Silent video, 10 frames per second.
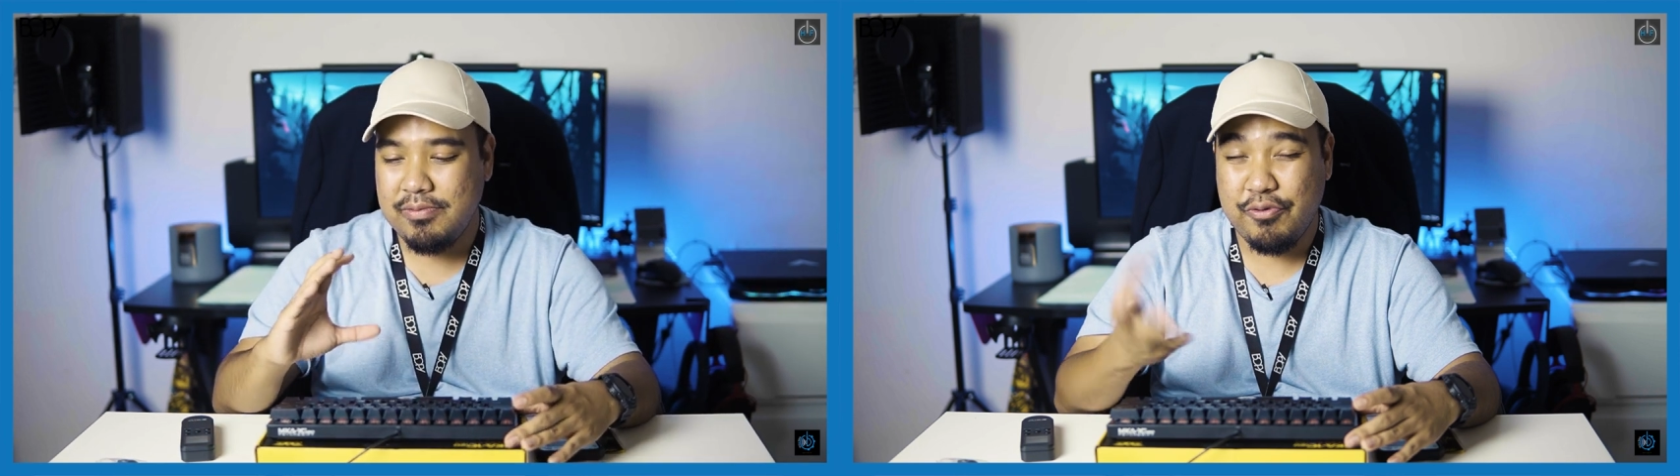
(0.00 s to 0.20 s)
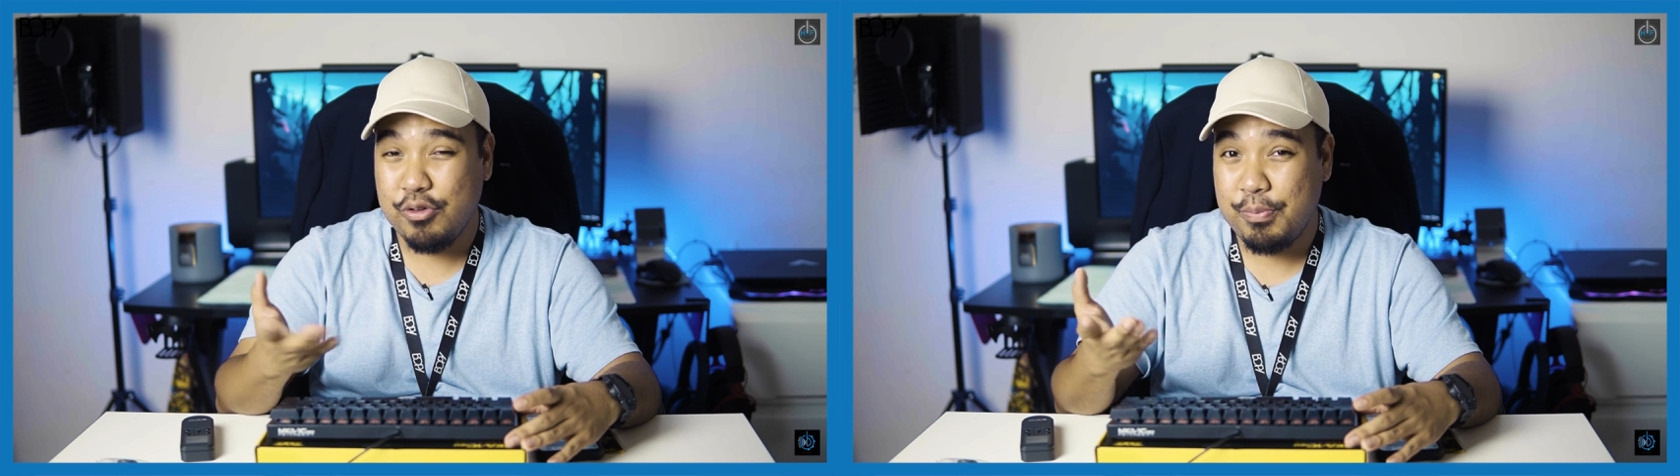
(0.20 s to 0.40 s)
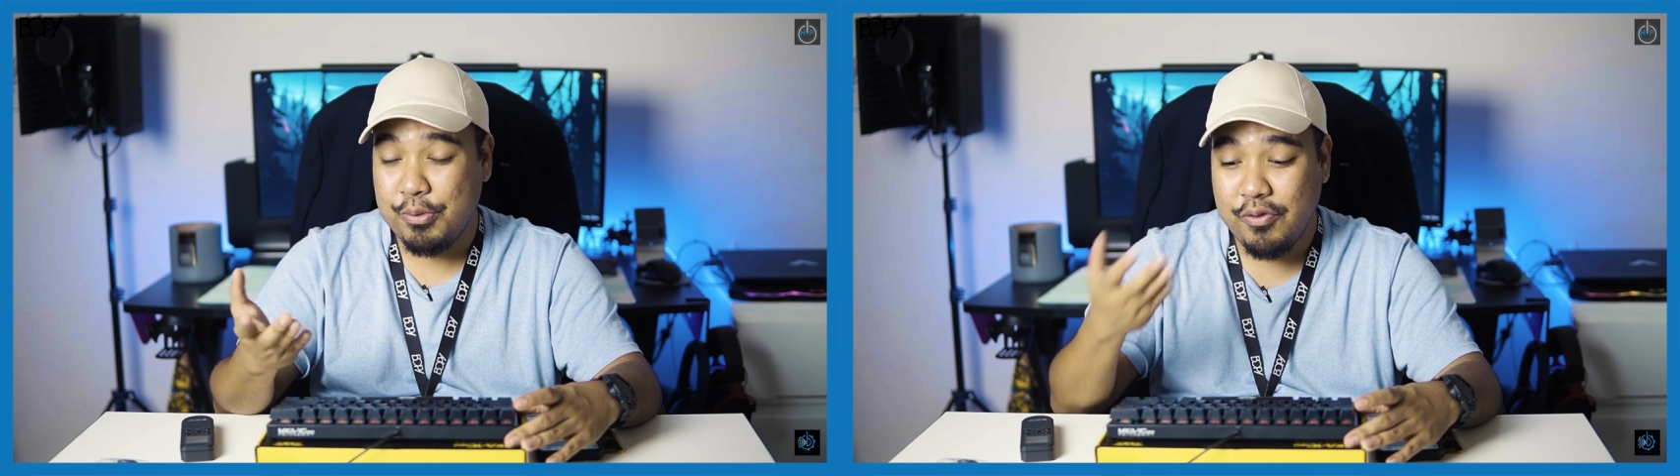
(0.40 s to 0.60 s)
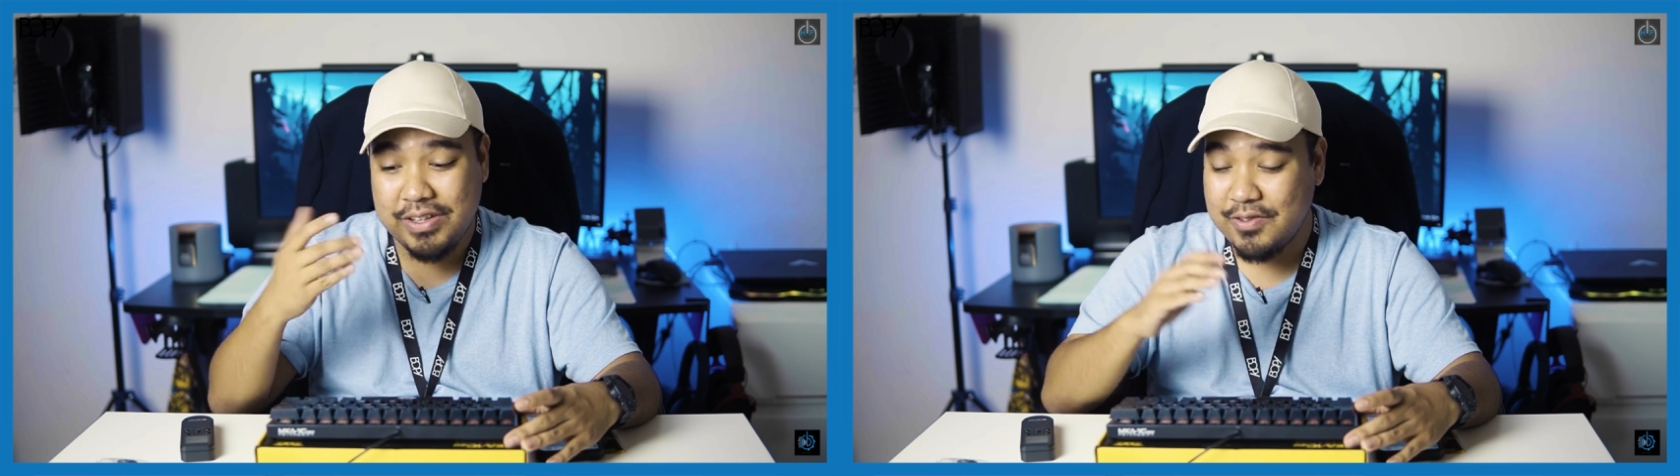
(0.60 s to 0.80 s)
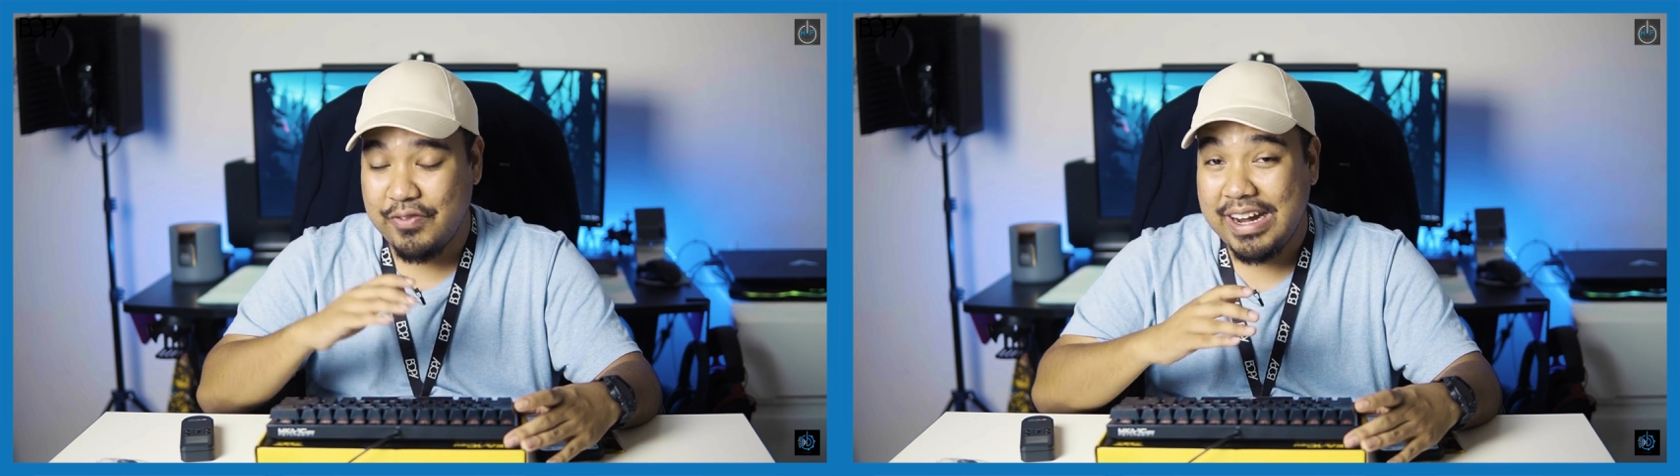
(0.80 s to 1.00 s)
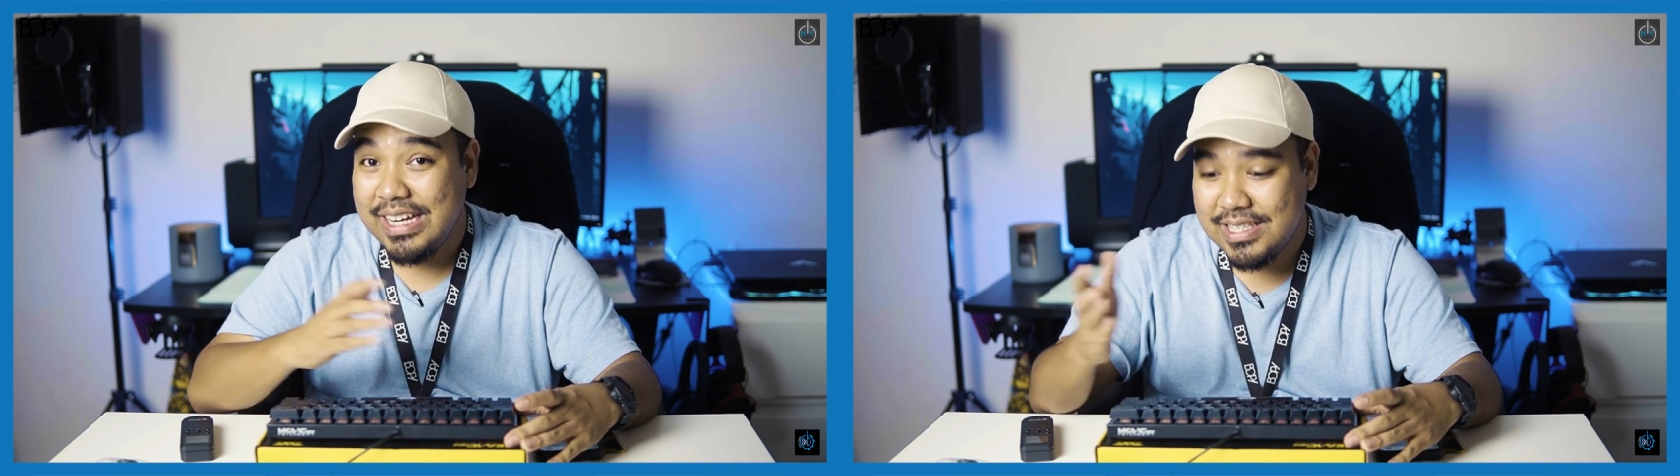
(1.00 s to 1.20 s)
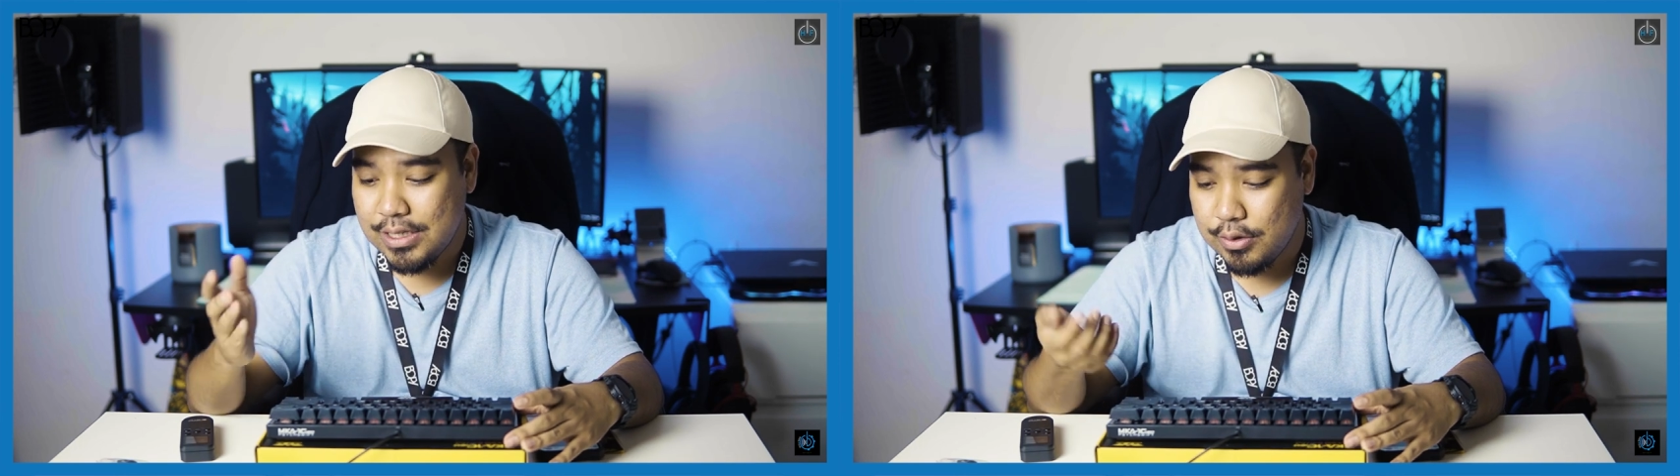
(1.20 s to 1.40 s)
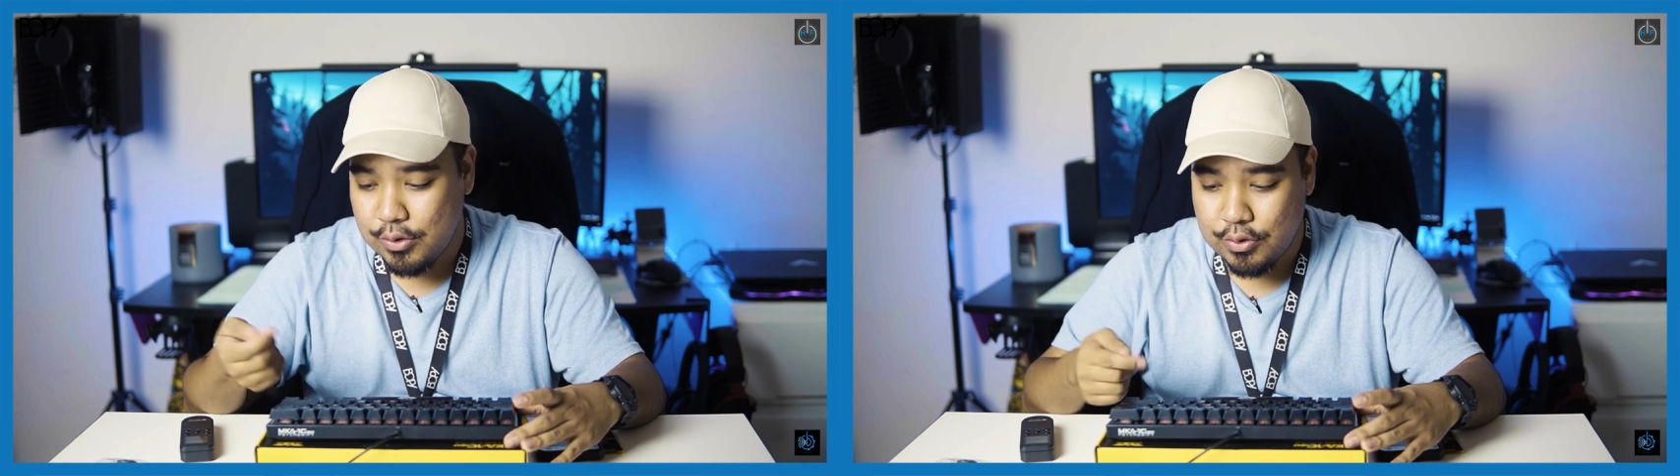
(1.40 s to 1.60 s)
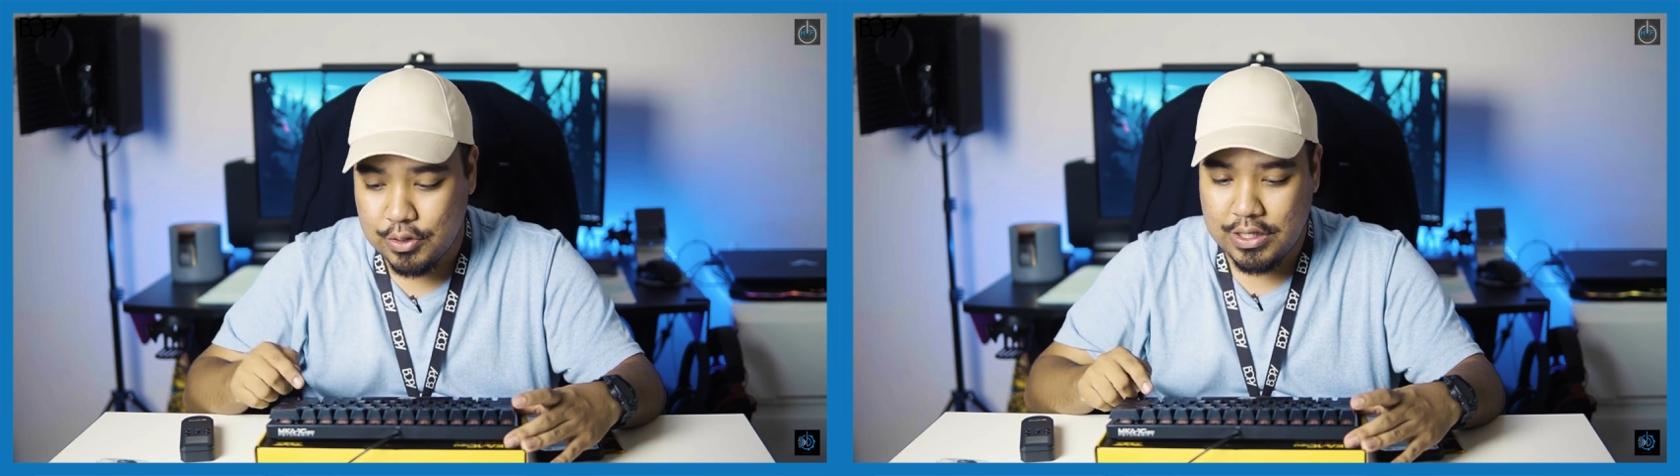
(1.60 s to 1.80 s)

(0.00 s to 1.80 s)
foolproof. It's very easy to use.